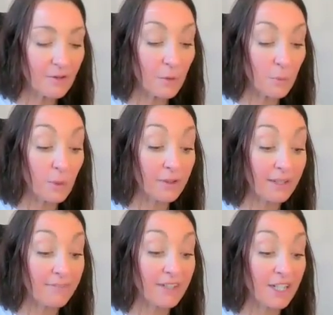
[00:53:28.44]
or we're
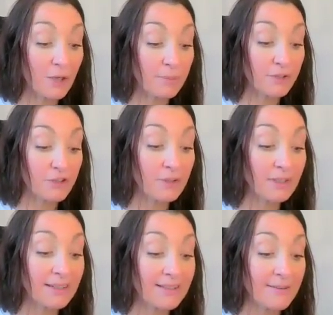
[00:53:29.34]
given an
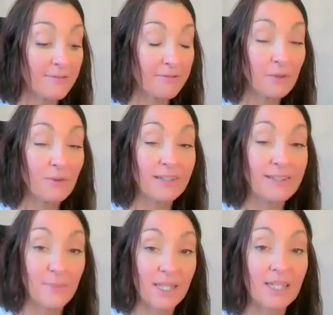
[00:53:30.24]
opportunity to feel
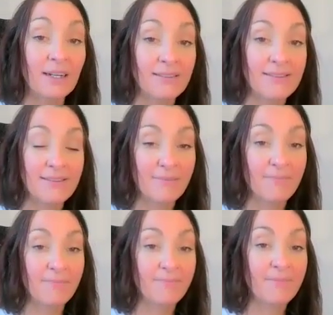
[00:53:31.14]
this within us.
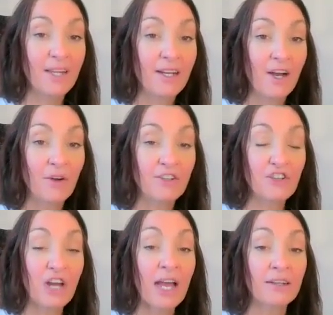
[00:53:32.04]
All the
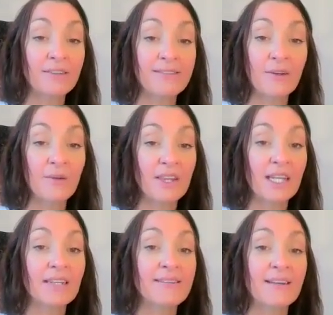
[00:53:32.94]
shadows, all the
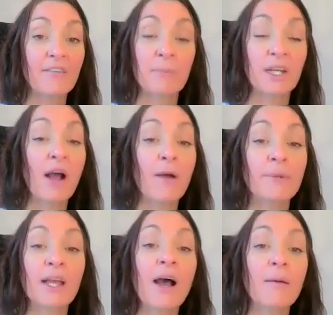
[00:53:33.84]
things that have been
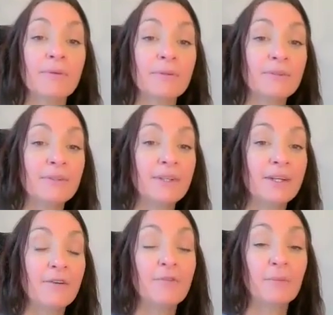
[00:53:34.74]
coming up
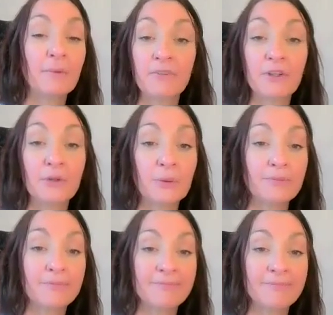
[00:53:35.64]
for review,